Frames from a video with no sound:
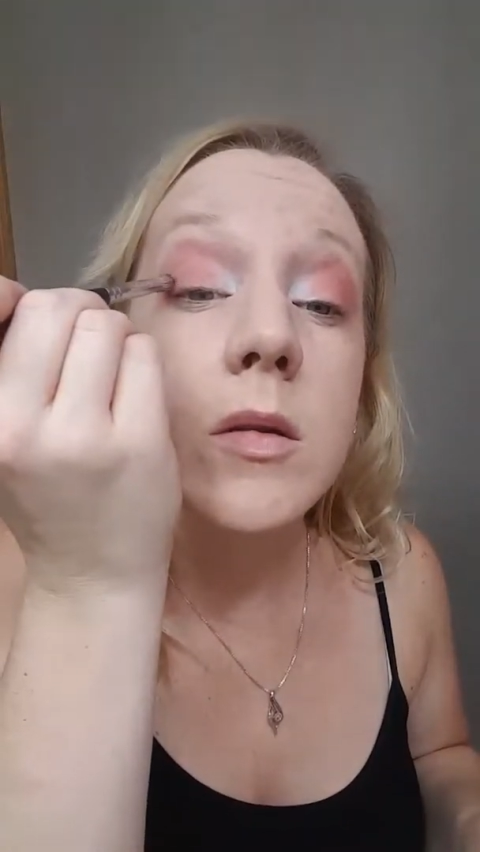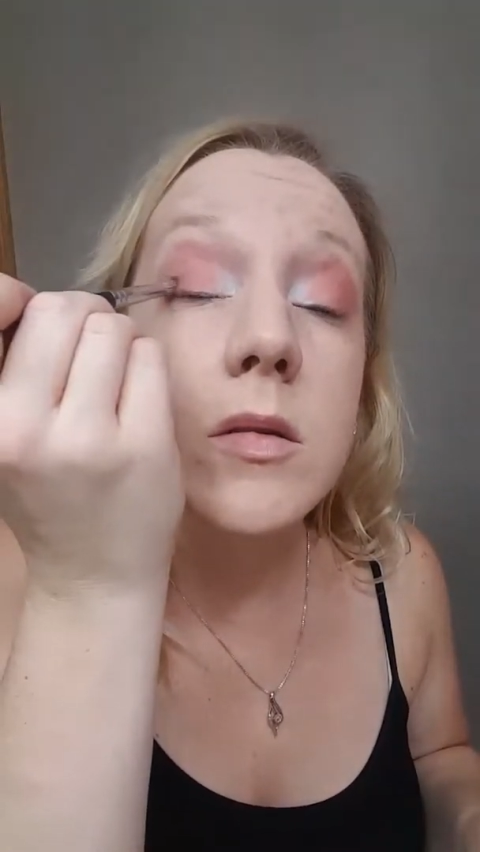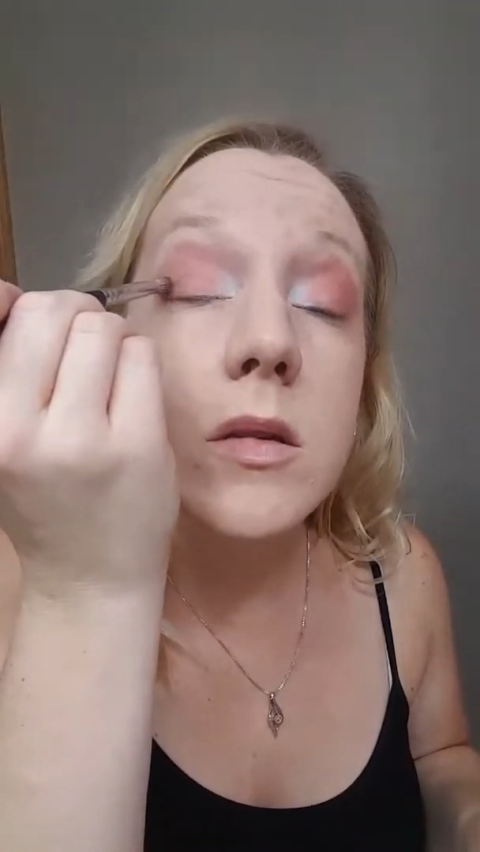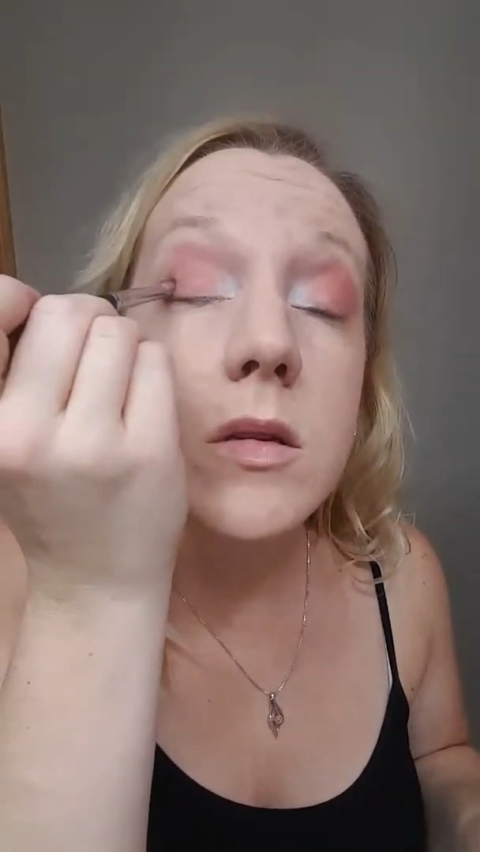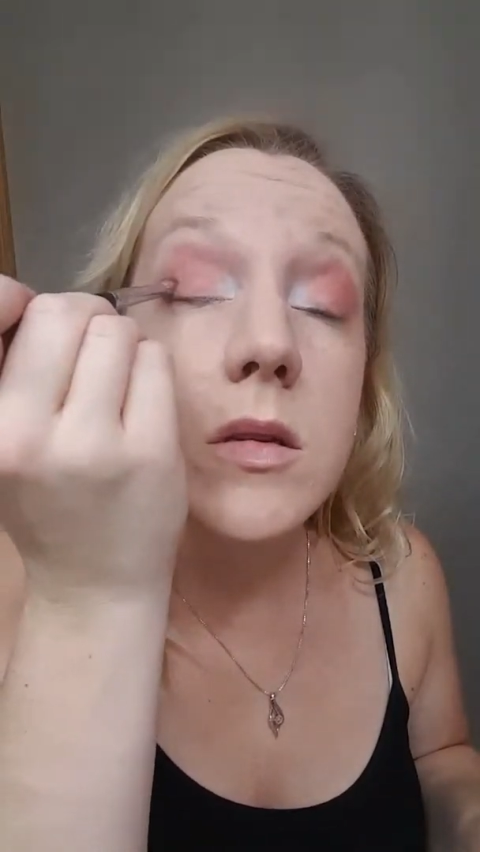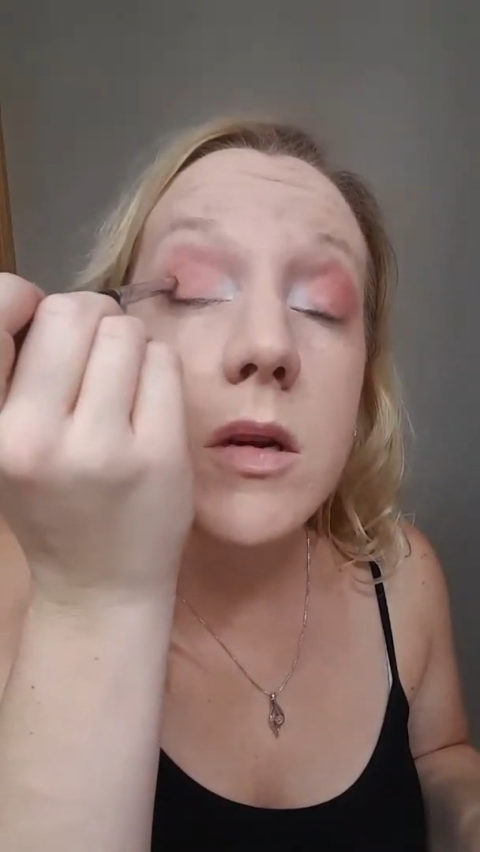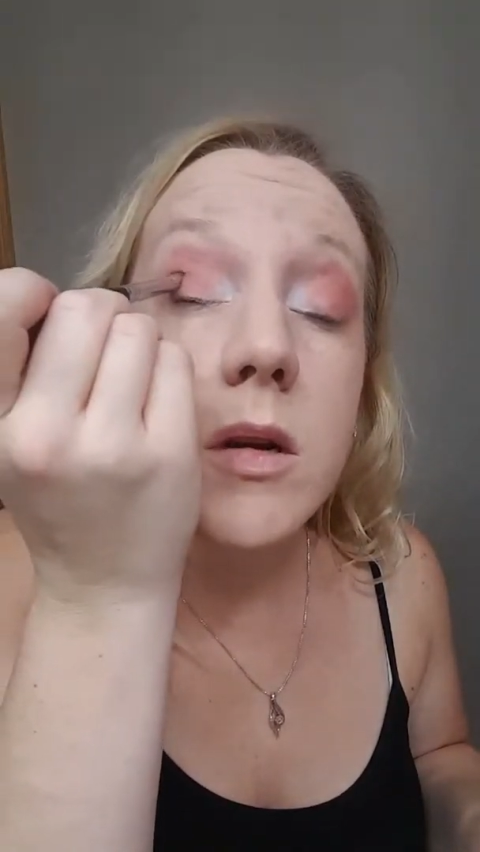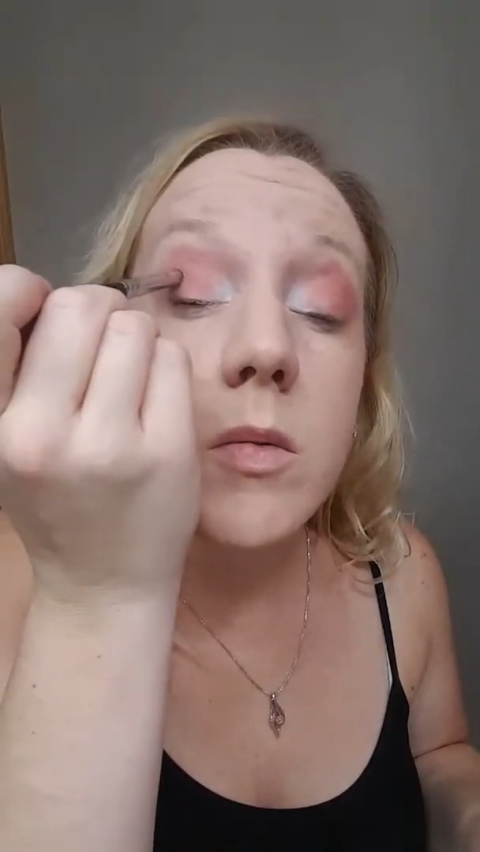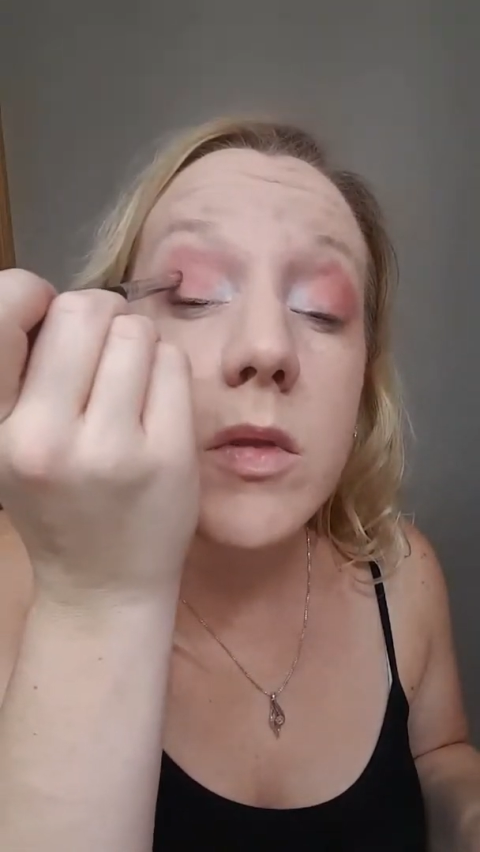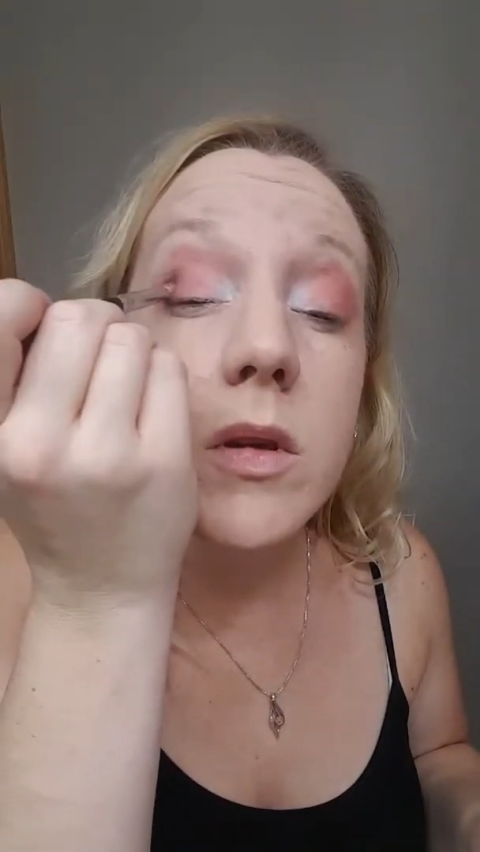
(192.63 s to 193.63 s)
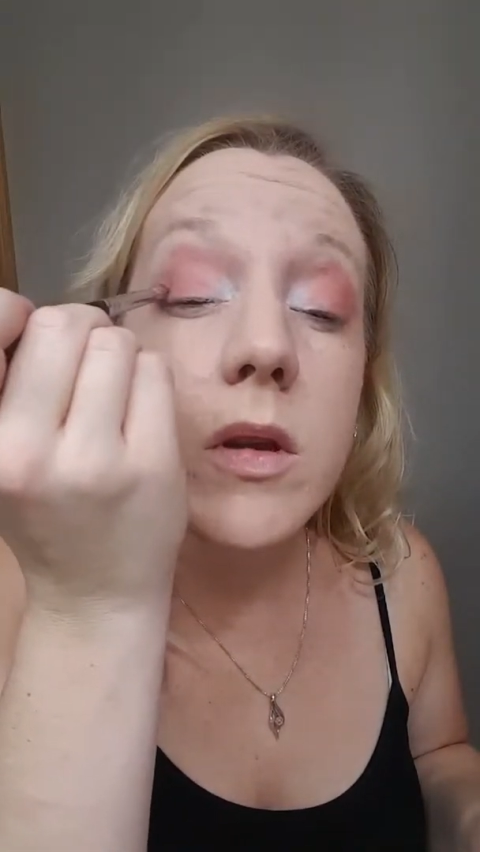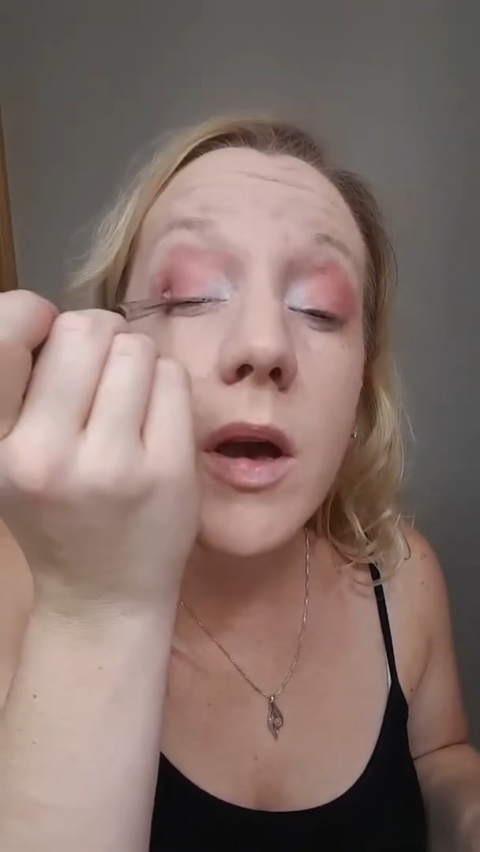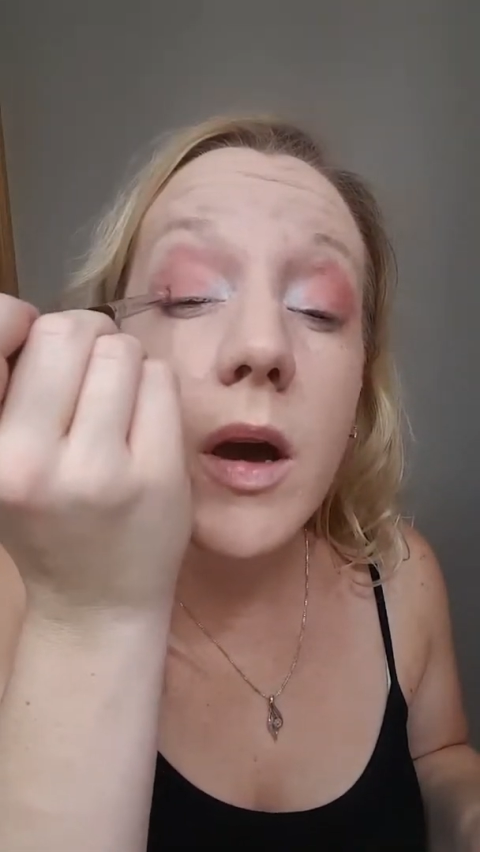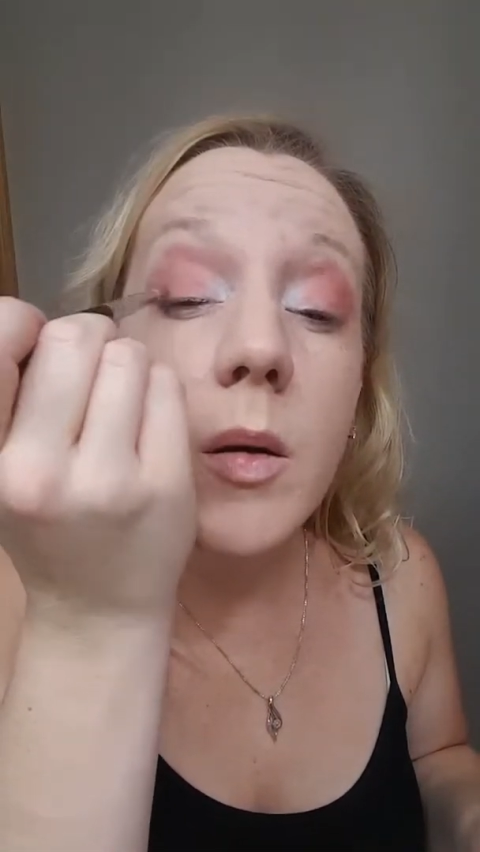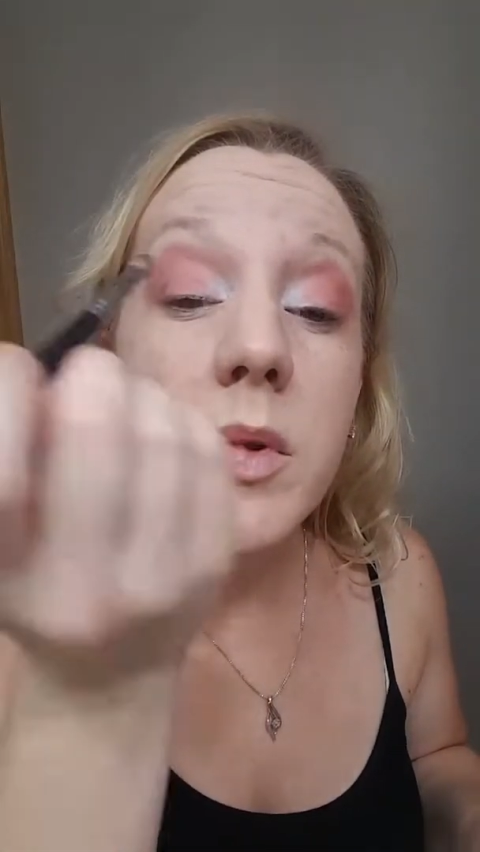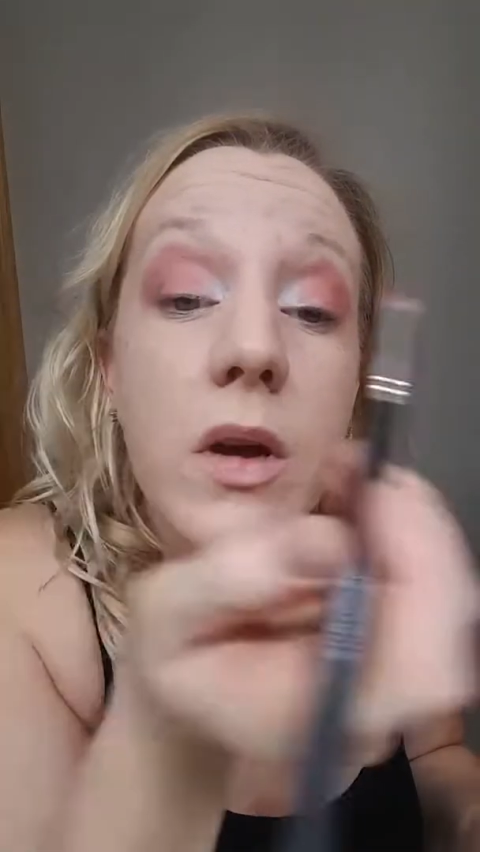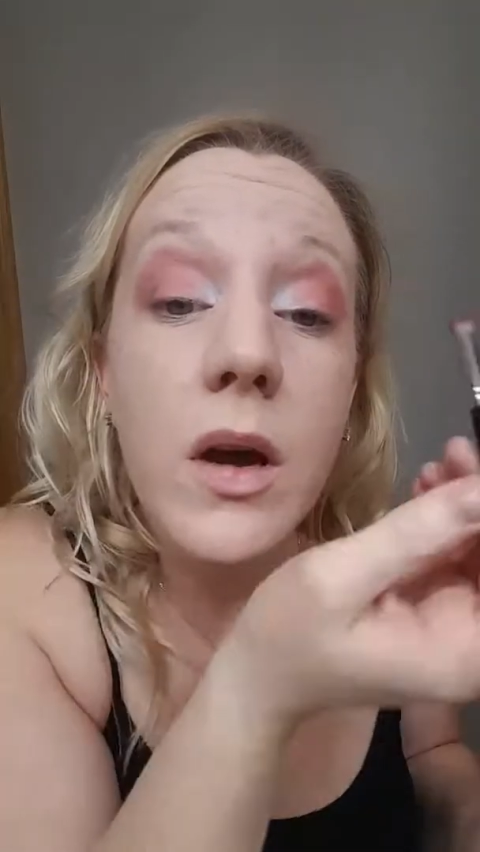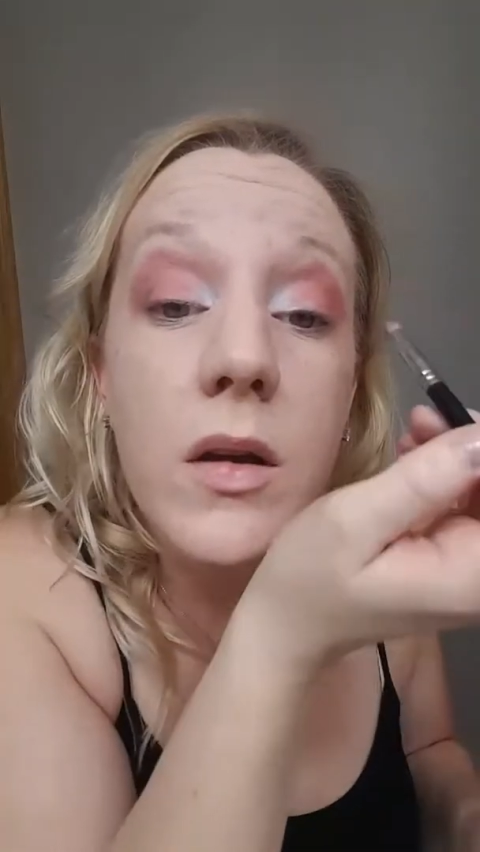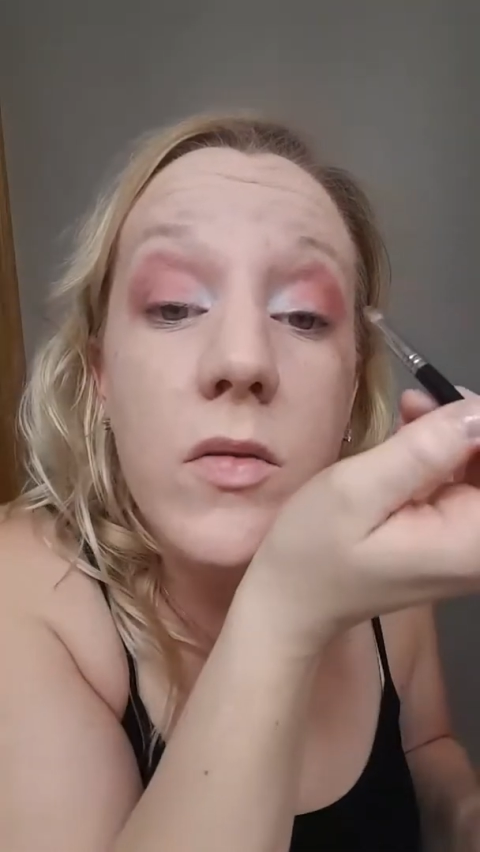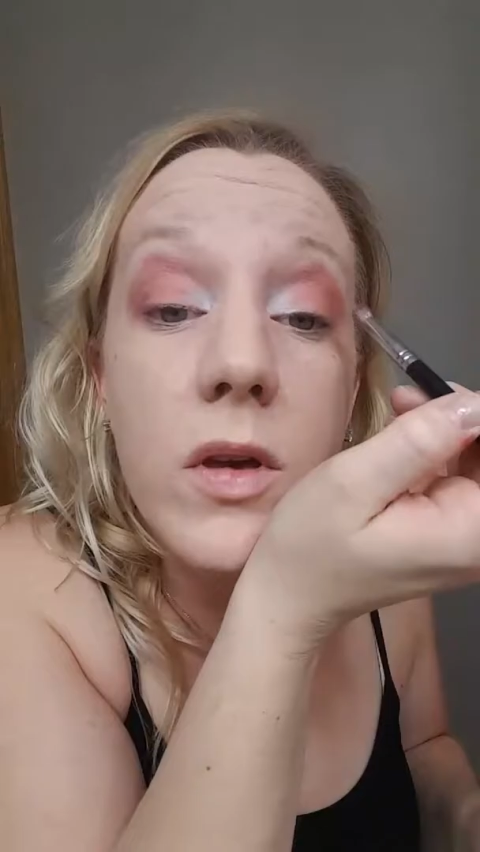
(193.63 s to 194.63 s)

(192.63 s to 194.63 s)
I'm just going to start with a dab to kind